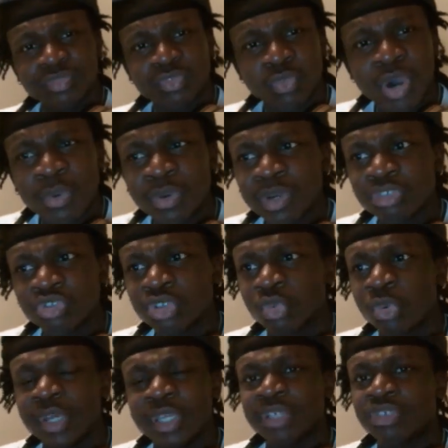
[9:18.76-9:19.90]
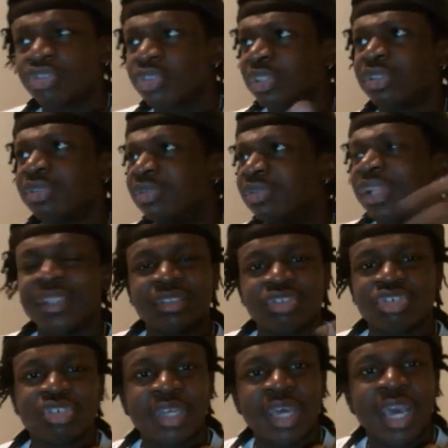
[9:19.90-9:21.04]
why would I just wait and just let
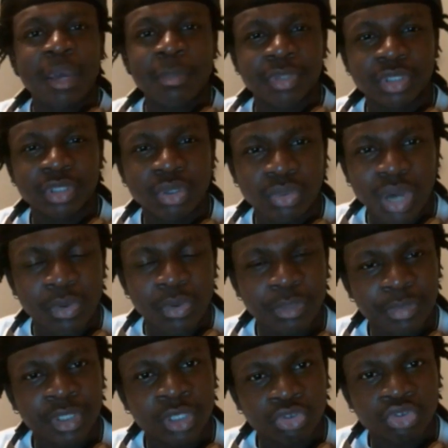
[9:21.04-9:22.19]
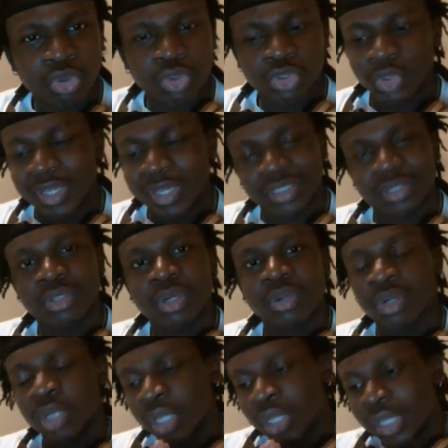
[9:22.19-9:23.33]
shit happen? No, I want to be in control, so I set a
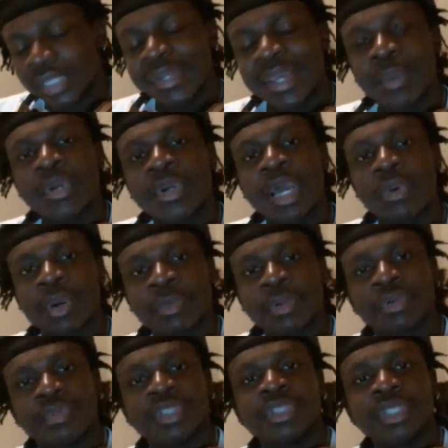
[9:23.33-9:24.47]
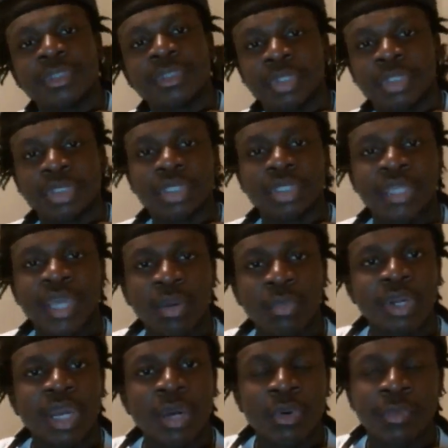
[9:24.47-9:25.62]
goal. In that 1 hour, I'm going to read this book. In that
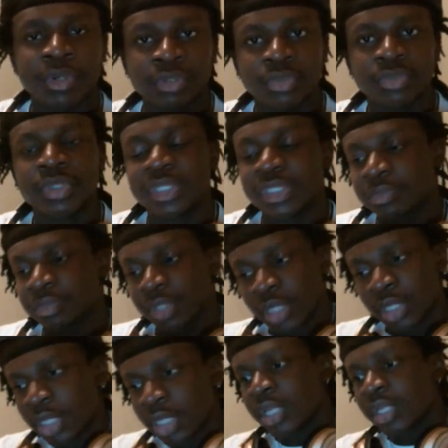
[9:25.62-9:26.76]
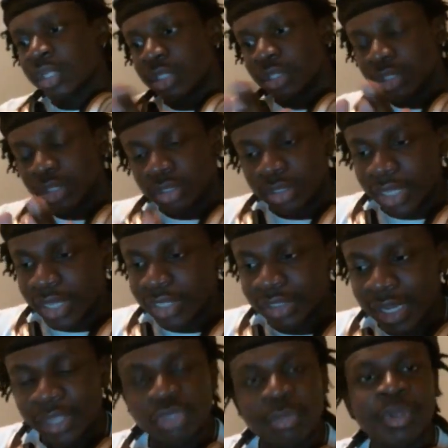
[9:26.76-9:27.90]
1 hour, I'm going to do this. That's
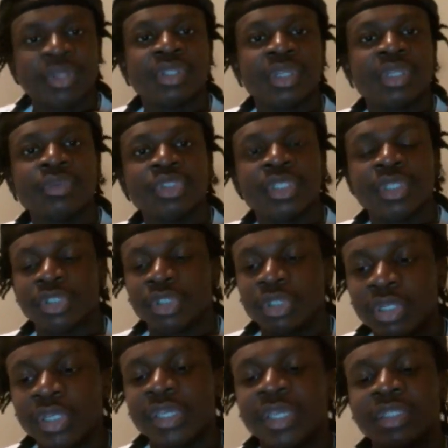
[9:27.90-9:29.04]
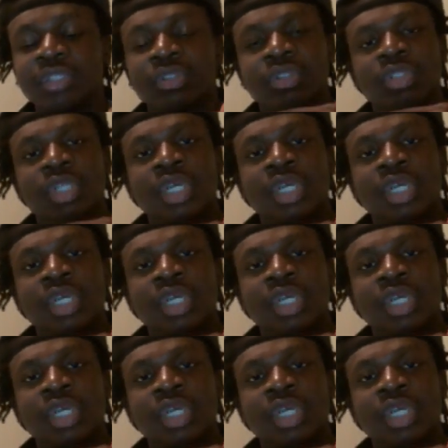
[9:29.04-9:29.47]
how you make a daily routine. You look at the